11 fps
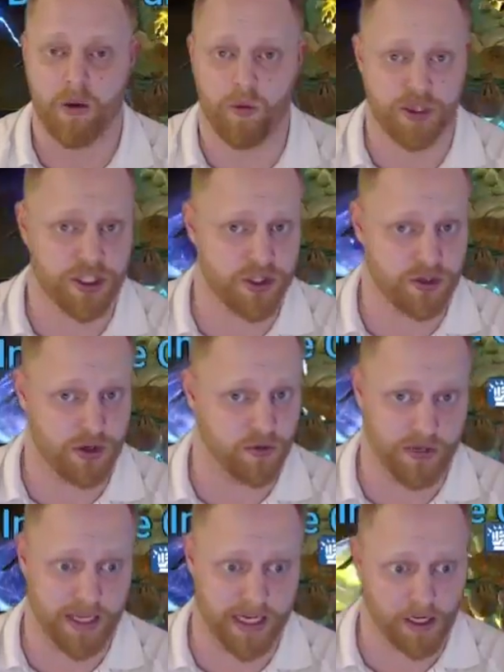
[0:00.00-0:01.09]
which is,
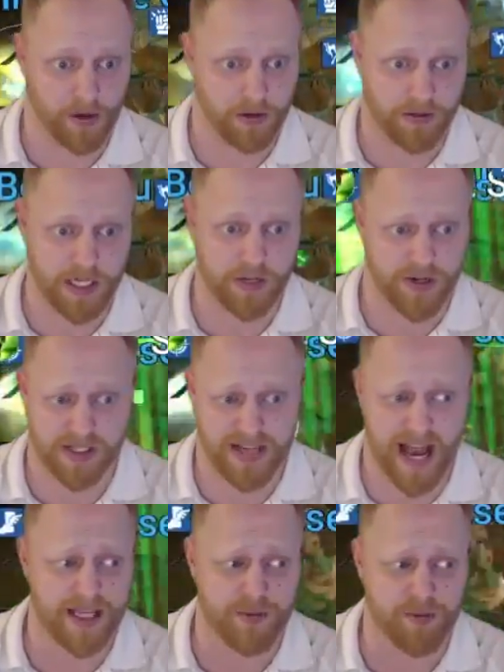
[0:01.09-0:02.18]
and decreased
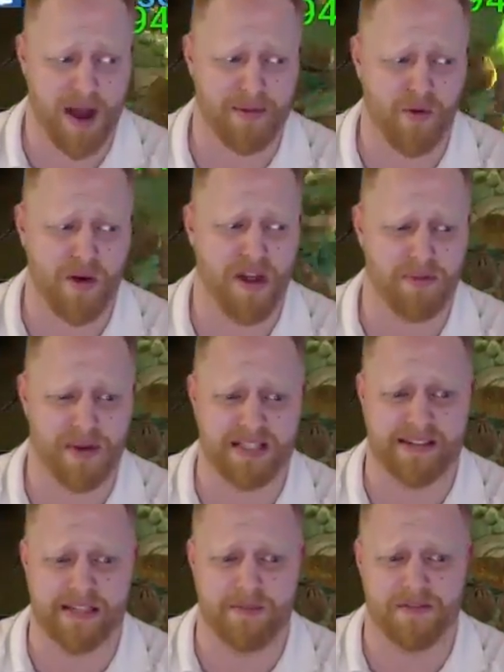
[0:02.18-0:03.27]
attack is probably one of the
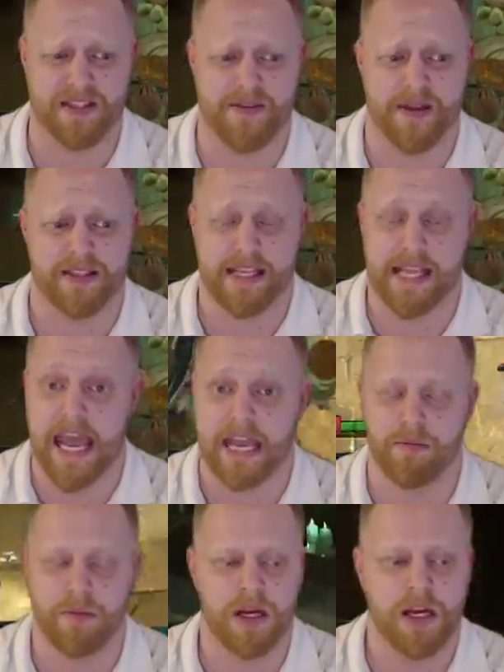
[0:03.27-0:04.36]
best debuffs in this
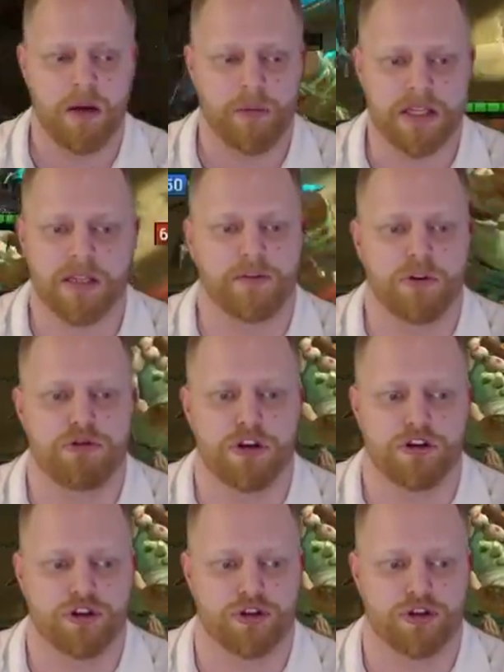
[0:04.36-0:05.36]
game, because if you can